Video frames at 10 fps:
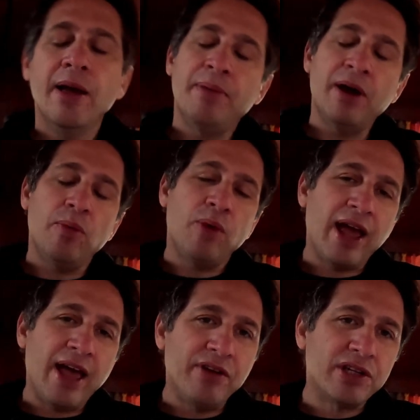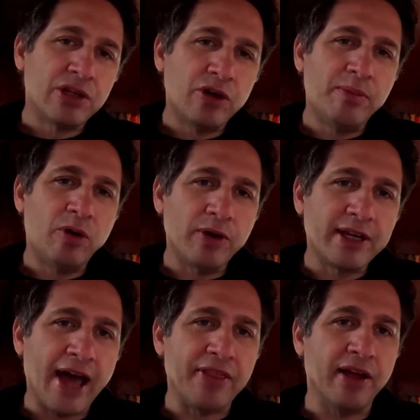but wherever two or more
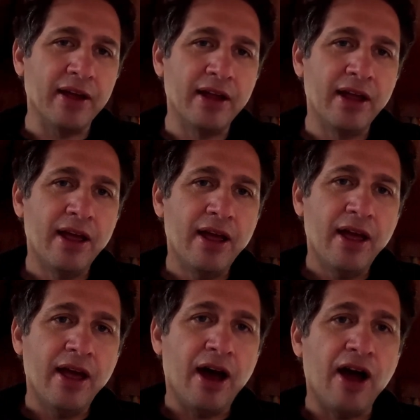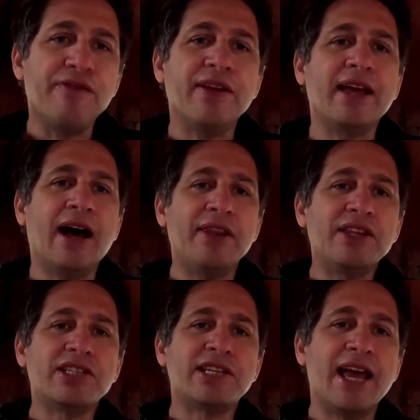gather I think
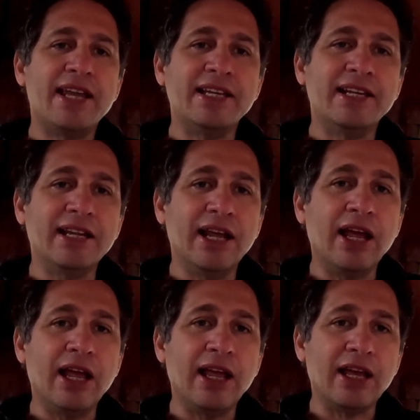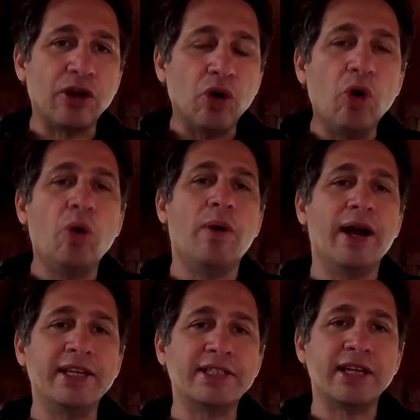understanding can
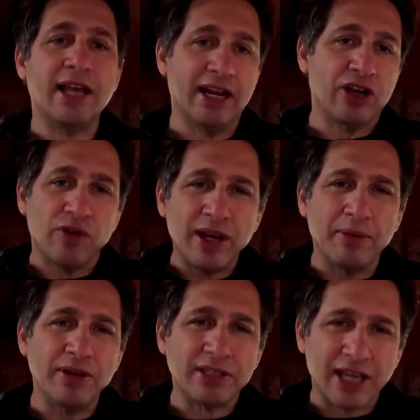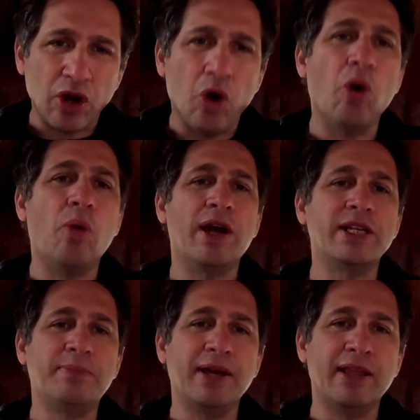always and agreements can
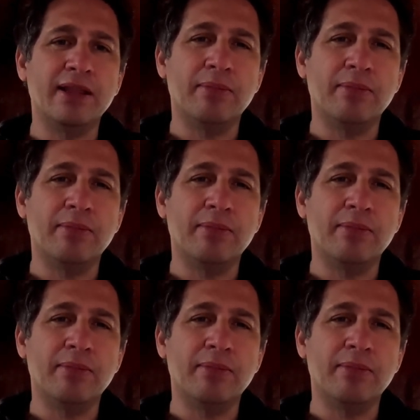always be in the